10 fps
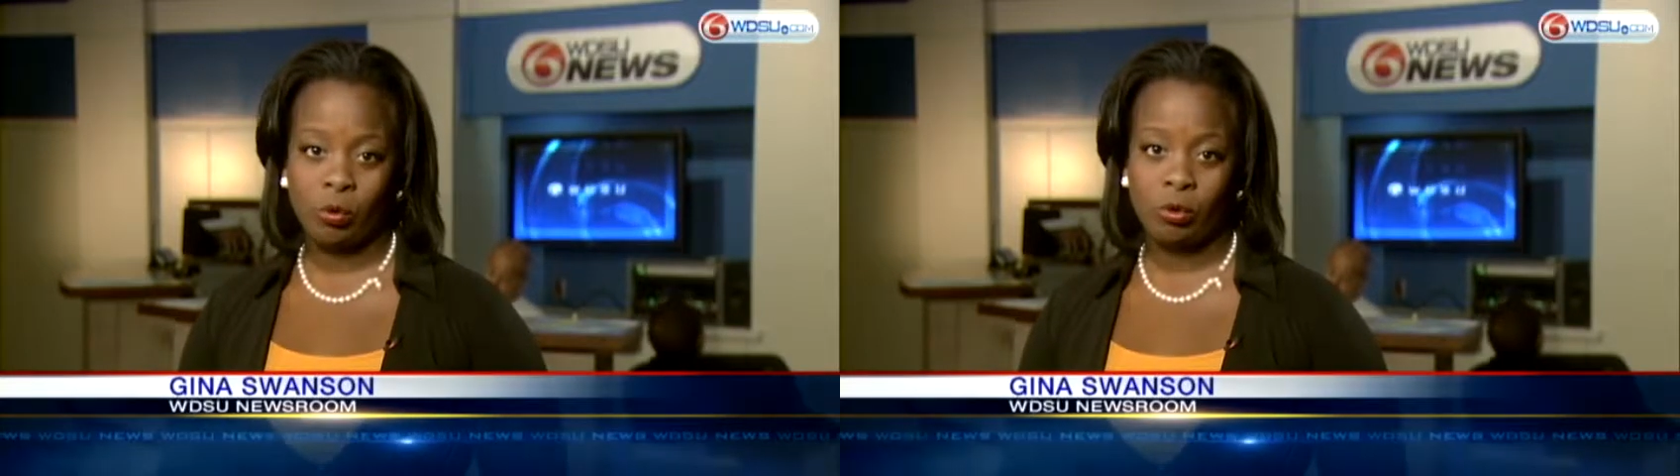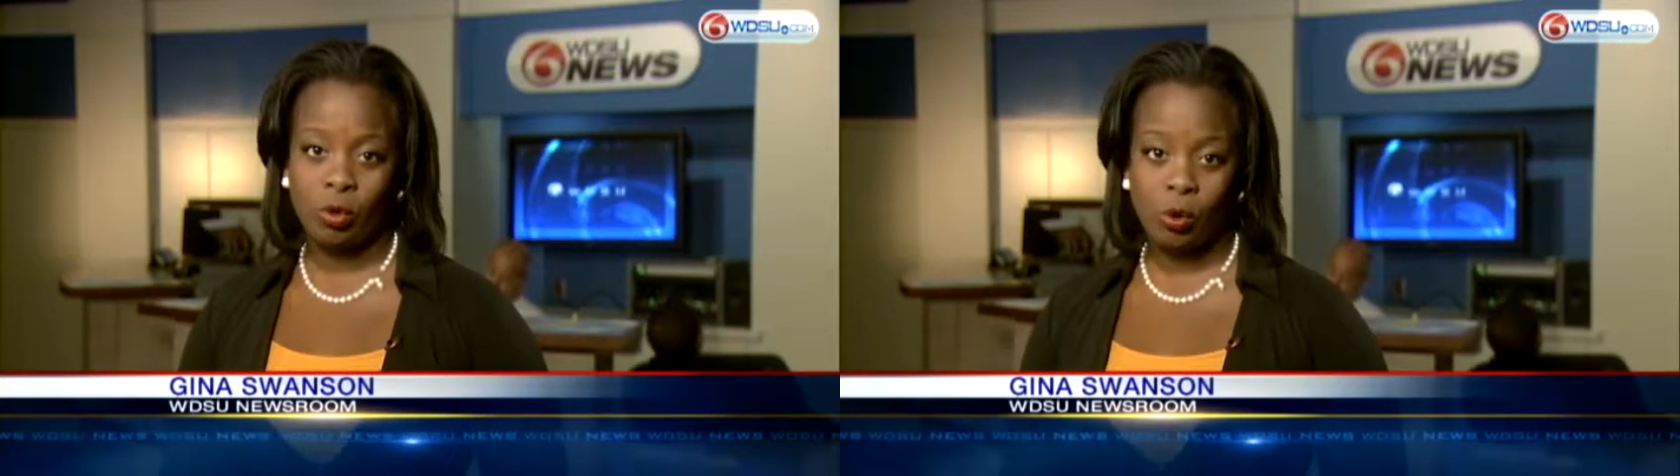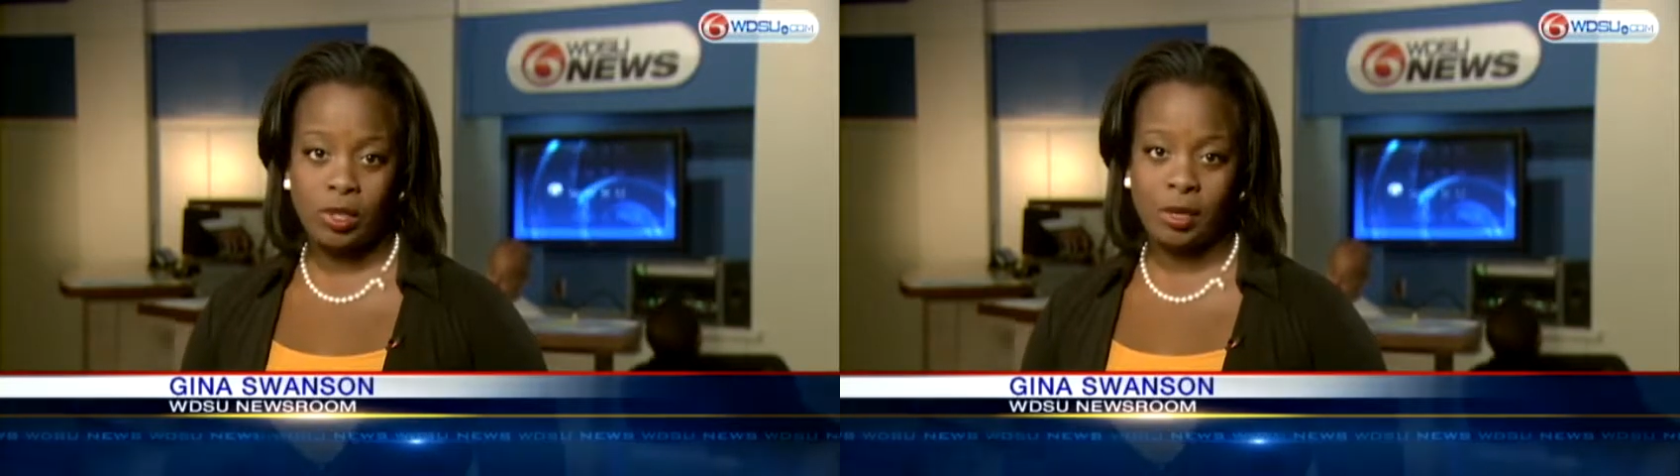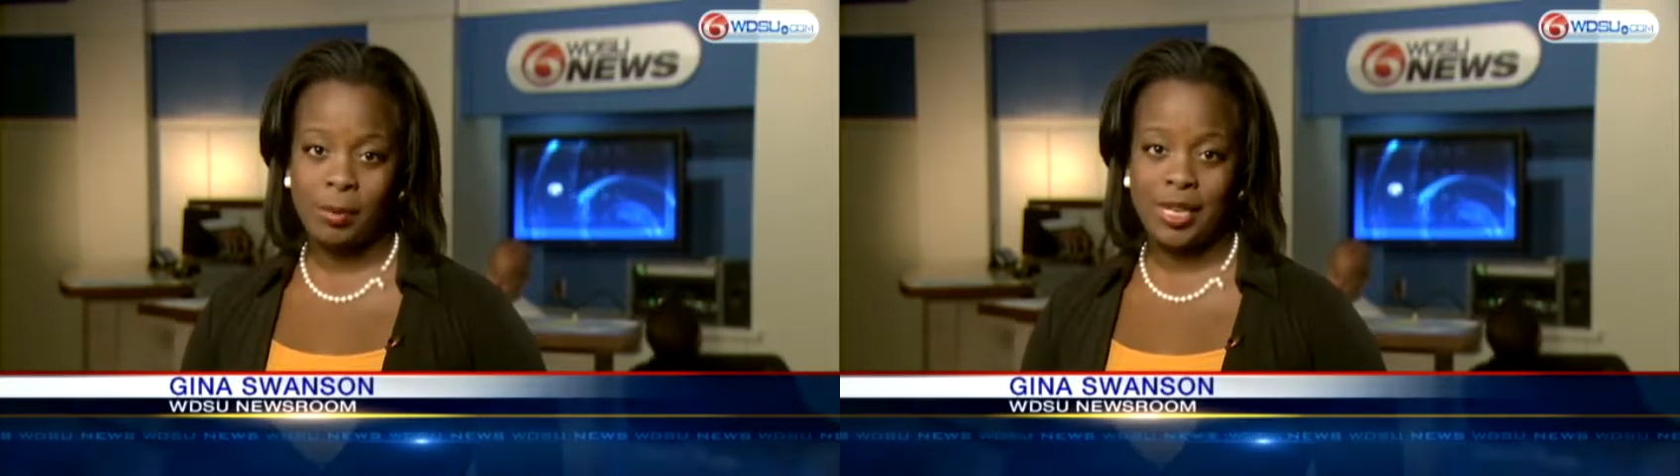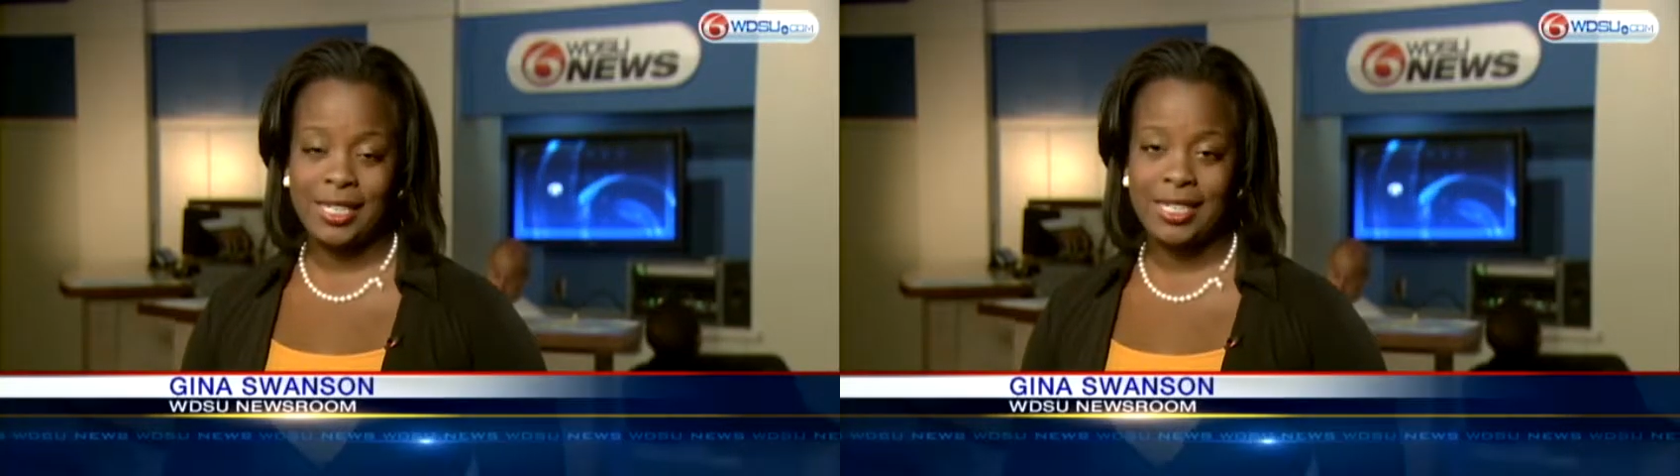were told in a
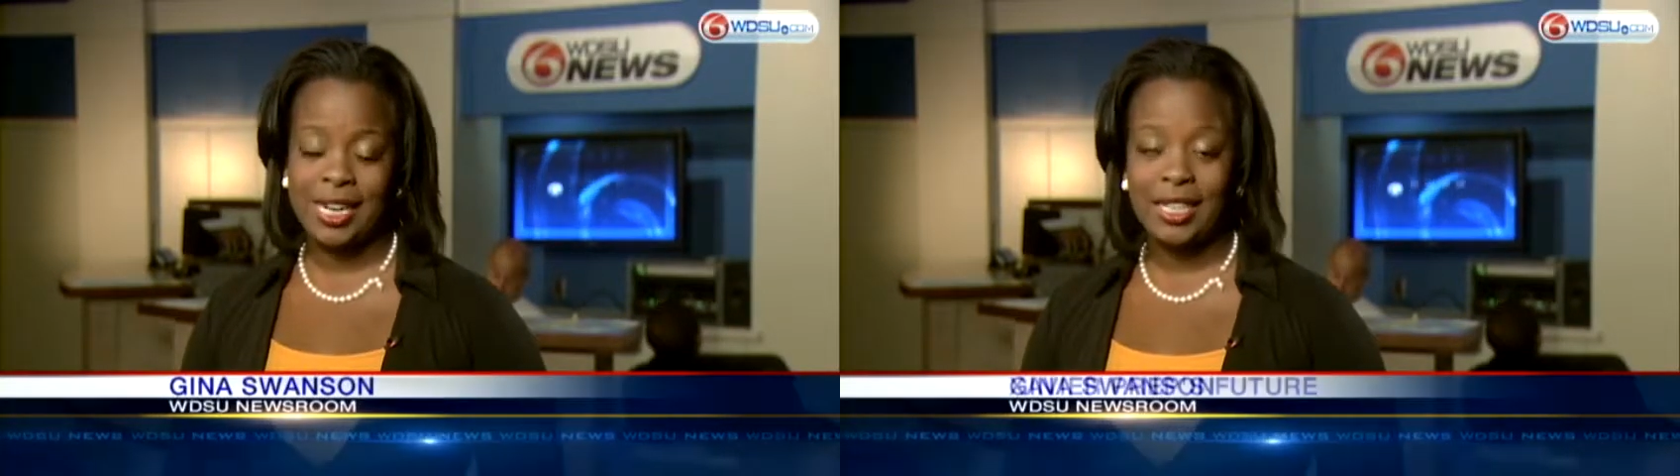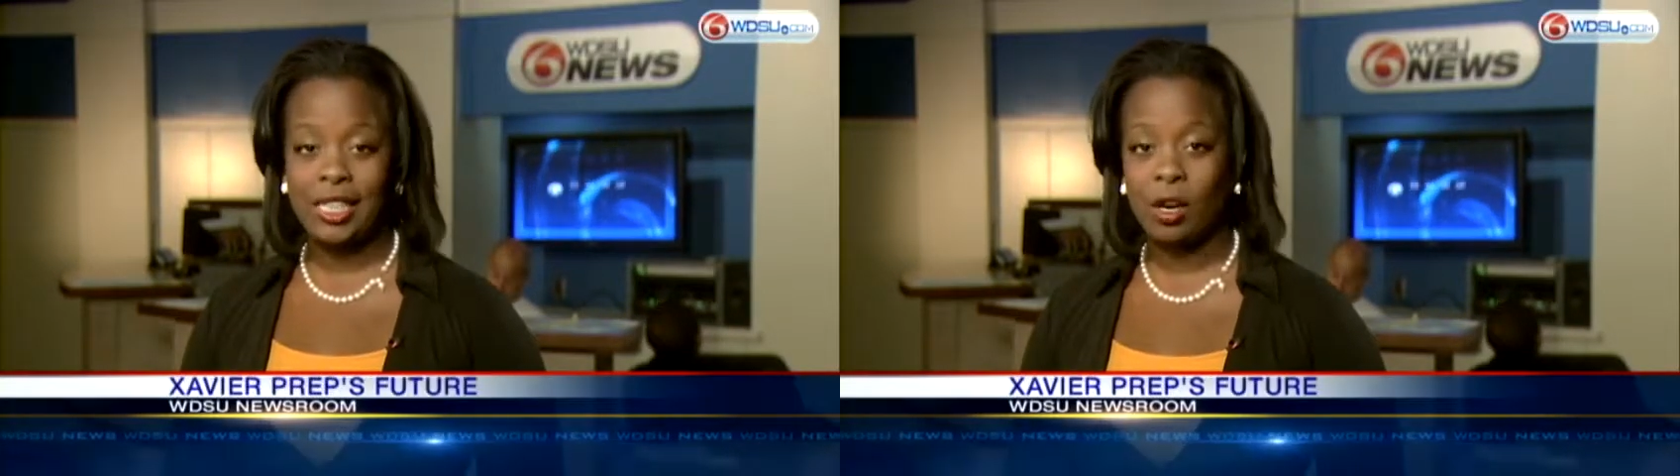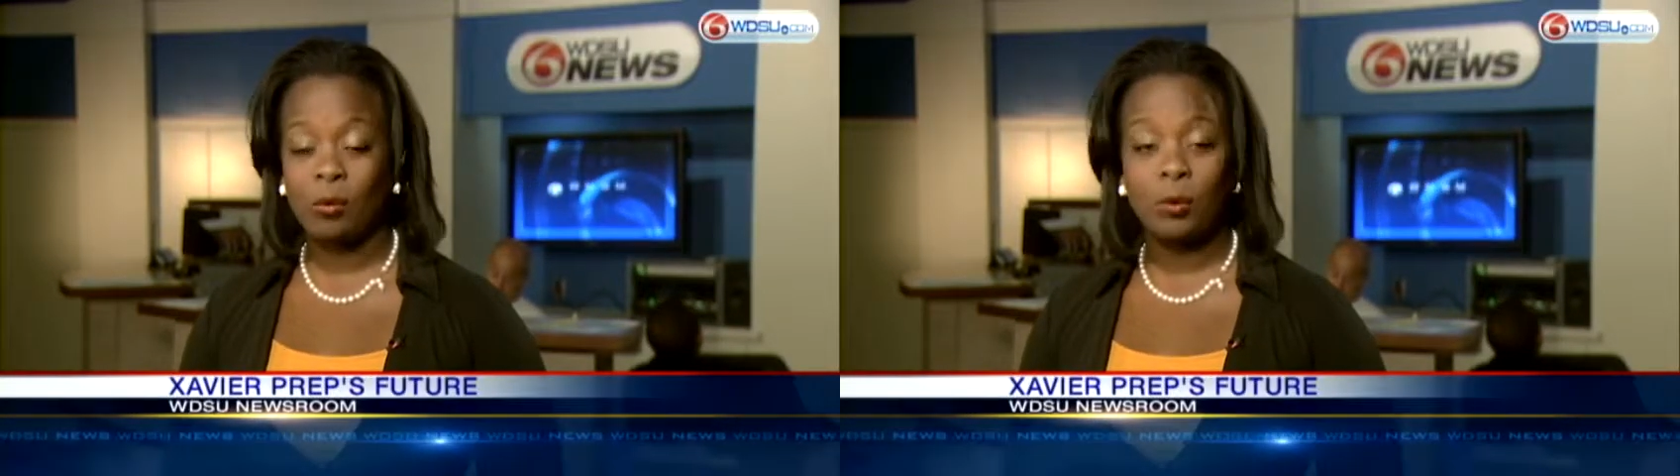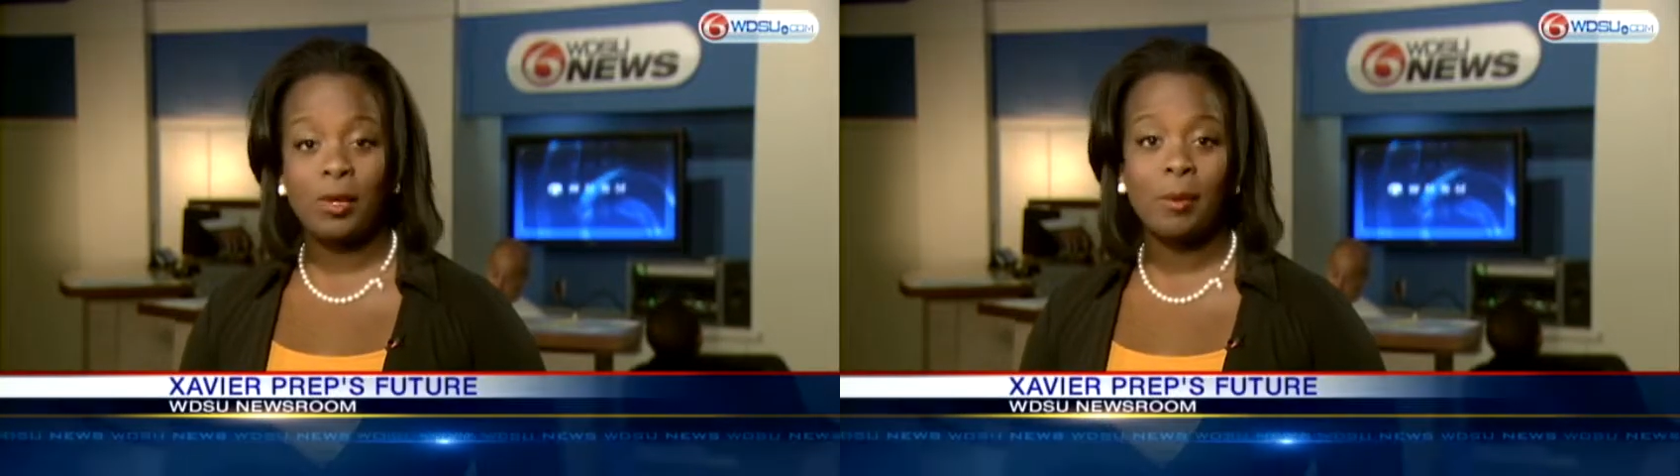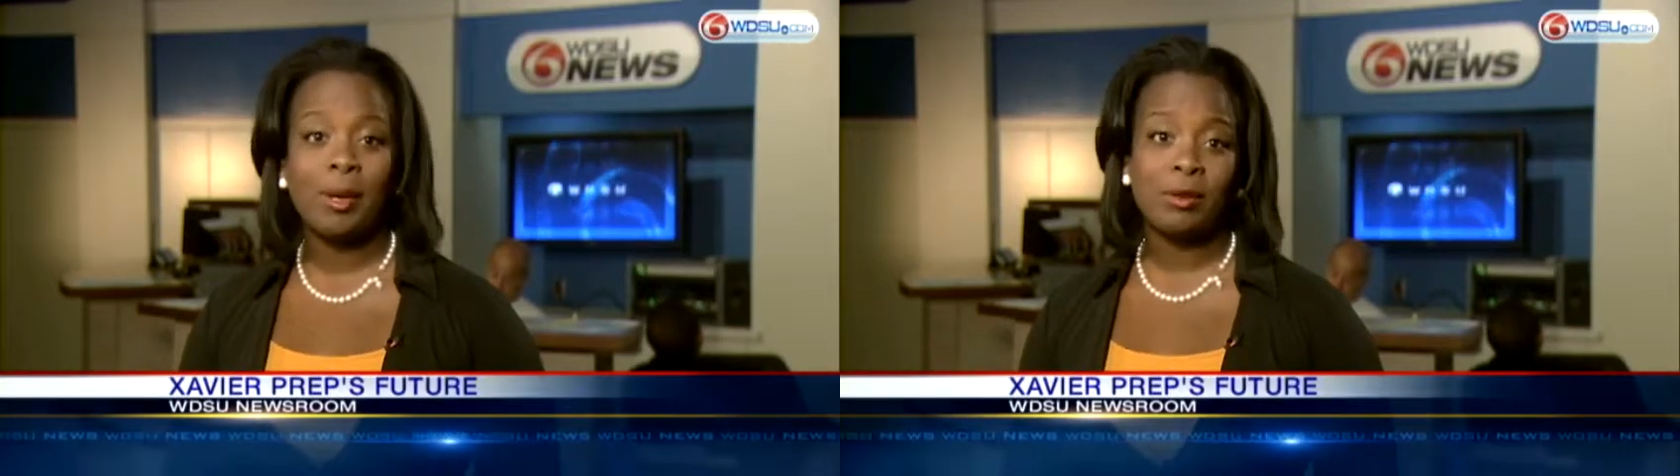meeting tonight that it would
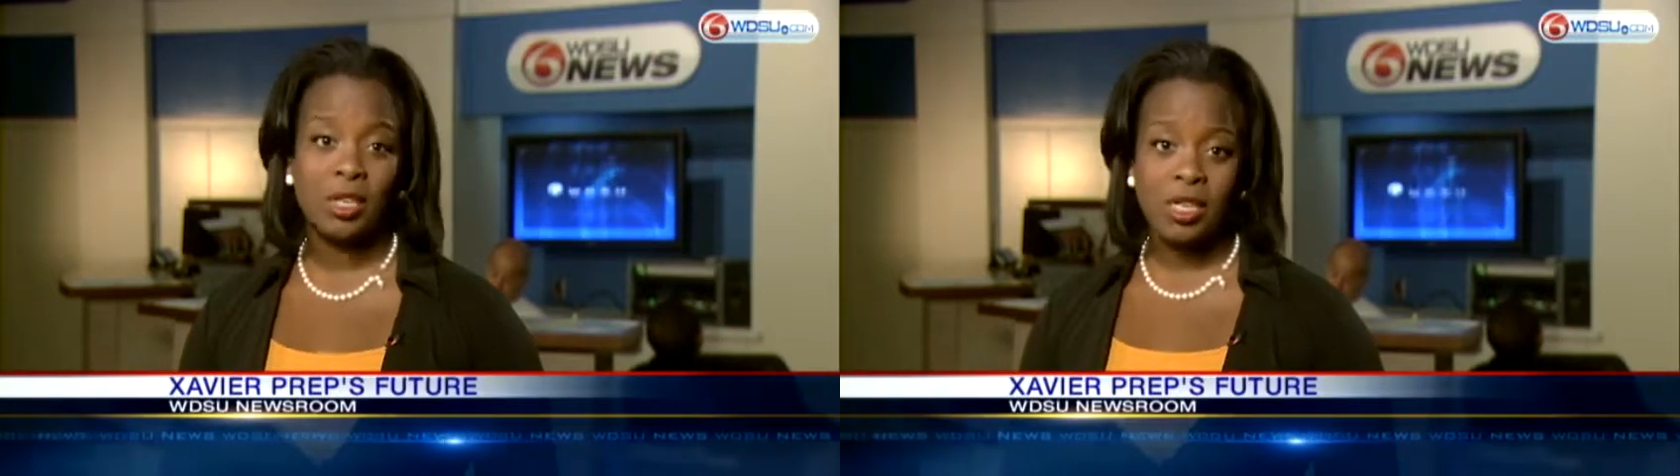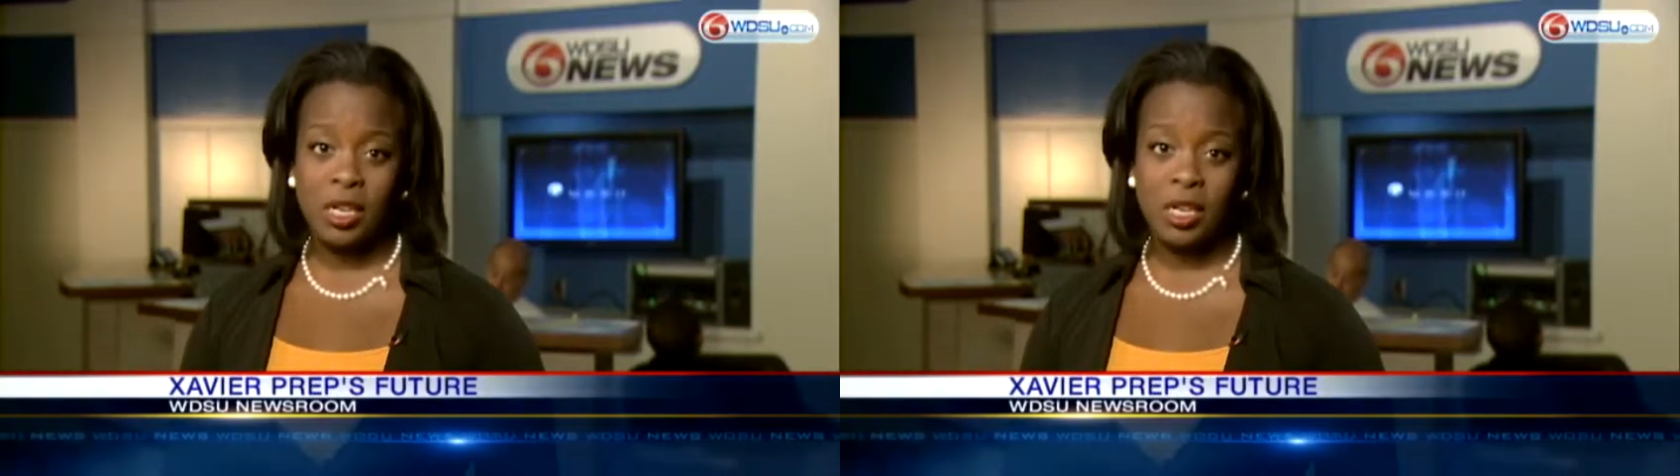be about 10